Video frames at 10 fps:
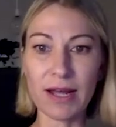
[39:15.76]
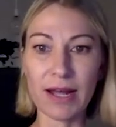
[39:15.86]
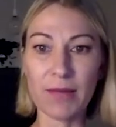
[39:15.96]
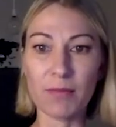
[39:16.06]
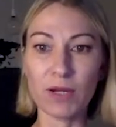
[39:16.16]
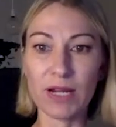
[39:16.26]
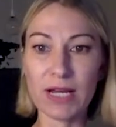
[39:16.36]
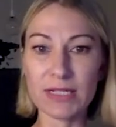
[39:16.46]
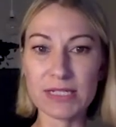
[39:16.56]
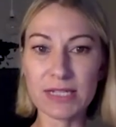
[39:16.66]
Um, when
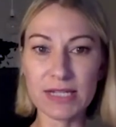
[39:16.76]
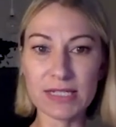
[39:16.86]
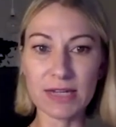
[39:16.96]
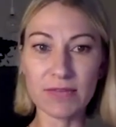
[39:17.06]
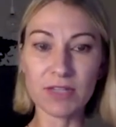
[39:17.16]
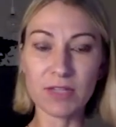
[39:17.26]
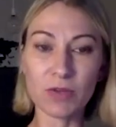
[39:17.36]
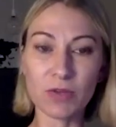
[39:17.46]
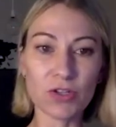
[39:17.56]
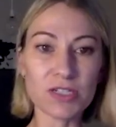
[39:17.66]
I discussed everything
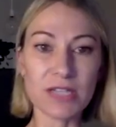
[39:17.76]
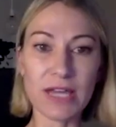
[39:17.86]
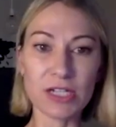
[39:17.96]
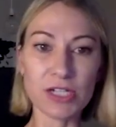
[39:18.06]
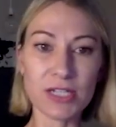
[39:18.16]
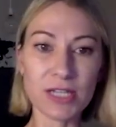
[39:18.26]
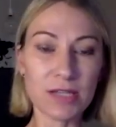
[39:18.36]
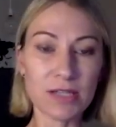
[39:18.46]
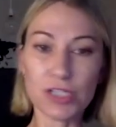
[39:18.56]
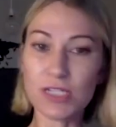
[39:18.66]
with her today, she said
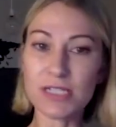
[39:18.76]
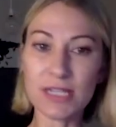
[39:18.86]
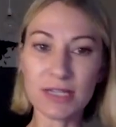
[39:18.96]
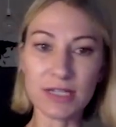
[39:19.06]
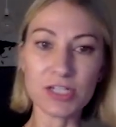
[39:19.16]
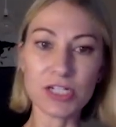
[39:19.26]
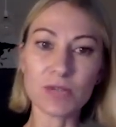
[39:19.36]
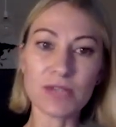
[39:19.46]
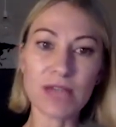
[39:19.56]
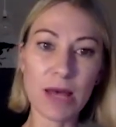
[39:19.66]
it, she said that she
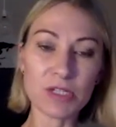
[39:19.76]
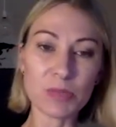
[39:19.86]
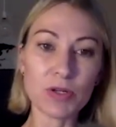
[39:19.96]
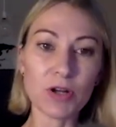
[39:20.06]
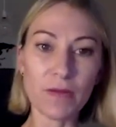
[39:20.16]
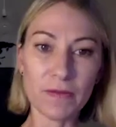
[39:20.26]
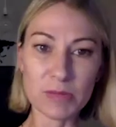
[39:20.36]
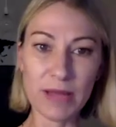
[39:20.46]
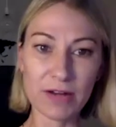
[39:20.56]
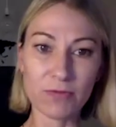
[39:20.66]
was happy to put it on this
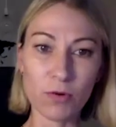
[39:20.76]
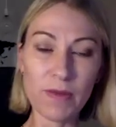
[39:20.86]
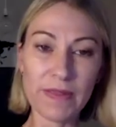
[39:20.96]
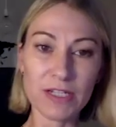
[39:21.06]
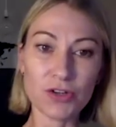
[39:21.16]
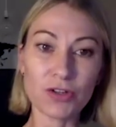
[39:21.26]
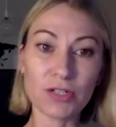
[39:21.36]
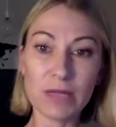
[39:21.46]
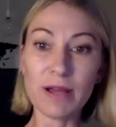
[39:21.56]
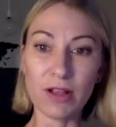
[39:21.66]
platform and that you could
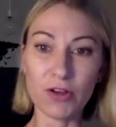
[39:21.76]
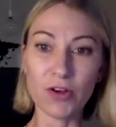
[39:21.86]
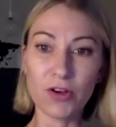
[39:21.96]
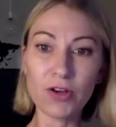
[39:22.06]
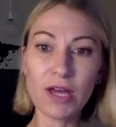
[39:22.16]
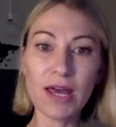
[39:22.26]
email her